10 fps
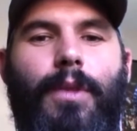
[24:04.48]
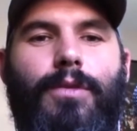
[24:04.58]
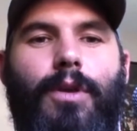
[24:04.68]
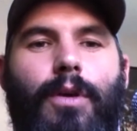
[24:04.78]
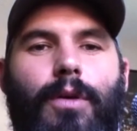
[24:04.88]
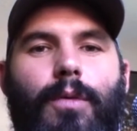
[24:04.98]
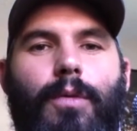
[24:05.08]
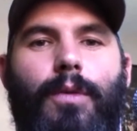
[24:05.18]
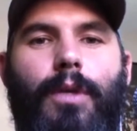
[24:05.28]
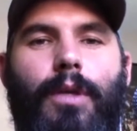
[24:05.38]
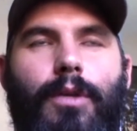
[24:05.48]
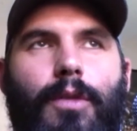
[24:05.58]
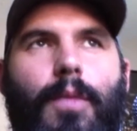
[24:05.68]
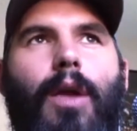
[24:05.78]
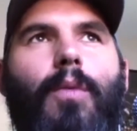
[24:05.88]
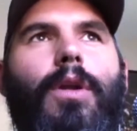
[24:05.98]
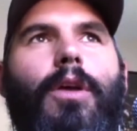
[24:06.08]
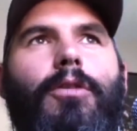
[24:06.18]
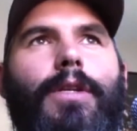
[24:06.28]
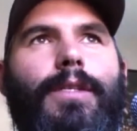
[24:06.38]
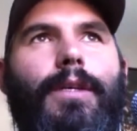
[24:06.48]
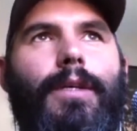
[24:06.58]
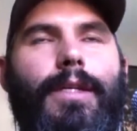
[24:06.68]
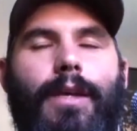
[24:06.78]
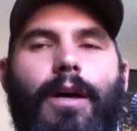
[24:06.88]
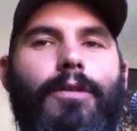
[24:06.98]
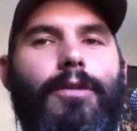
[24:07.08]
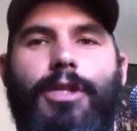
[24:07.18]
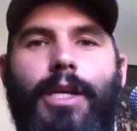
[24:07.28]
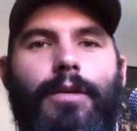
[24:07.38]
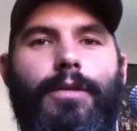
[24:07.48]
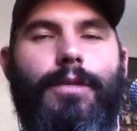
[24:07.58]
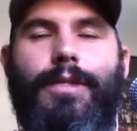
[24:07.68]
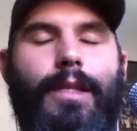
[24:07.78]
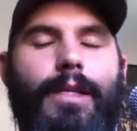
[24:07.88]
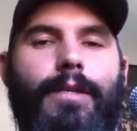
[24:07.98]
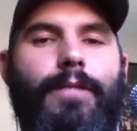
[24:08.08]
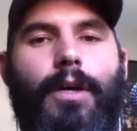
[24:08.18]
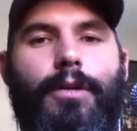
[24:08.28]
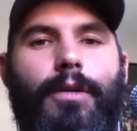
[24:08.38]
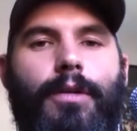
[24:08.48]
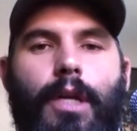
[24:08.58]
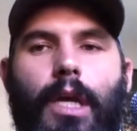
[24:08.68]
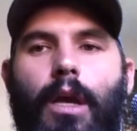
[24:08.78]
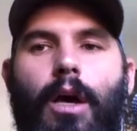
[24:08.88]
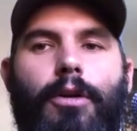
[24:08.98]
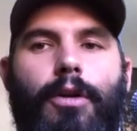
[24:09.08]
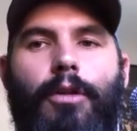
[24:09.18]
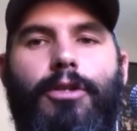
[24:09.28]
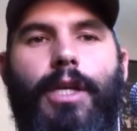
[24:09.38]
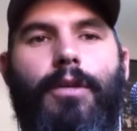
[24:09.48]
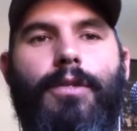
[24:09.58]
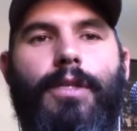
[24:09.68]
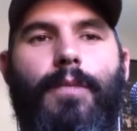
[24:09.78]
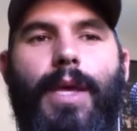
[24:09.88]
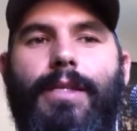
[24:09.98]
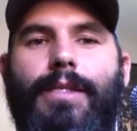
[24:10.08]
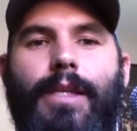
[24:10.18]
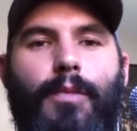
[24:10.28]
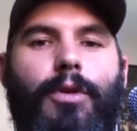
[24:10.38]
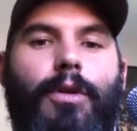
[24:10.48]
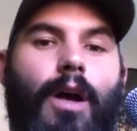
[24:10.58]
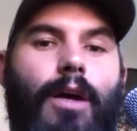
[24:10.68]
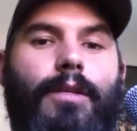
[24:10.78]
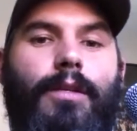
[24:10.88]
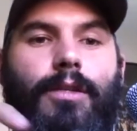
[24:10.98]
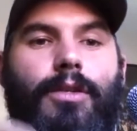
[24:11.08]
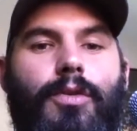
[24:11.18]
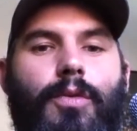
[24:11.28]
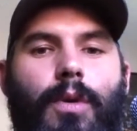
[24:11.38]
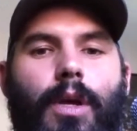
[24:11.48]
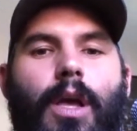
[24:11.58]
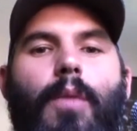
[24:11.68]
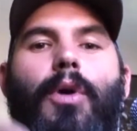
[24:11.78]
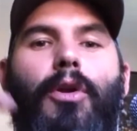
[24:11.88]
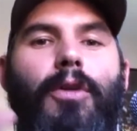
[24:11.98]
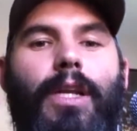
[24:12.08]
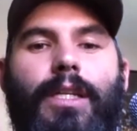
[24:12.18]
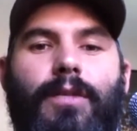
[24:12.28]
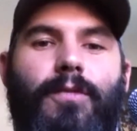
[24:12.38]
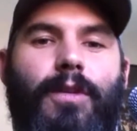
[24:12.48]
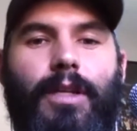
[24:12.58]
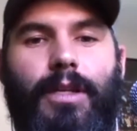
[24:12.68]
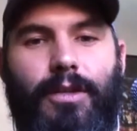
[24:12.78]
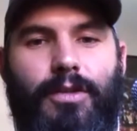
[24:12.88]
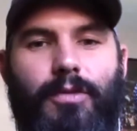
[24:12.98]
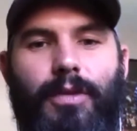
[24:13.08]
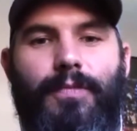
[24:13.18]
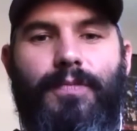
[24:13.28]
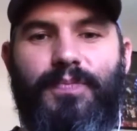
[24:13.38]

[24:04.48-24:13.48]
So the Model 100 is 100 channels. It's a list of 100 other channels that make similar content to you, but are in a different industry.